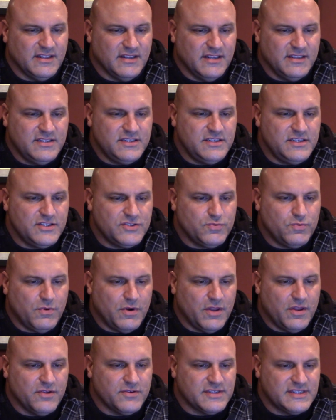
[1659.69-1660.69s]
This is just one
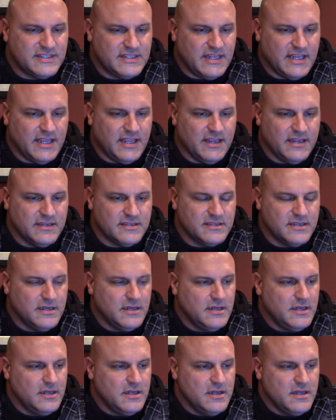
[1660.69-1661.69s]
of those things
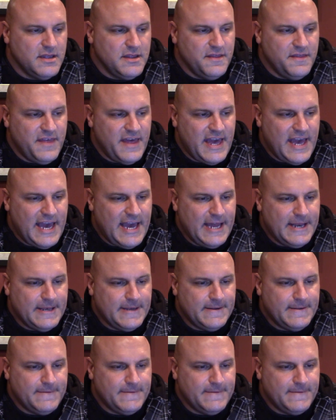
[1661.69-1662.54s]
that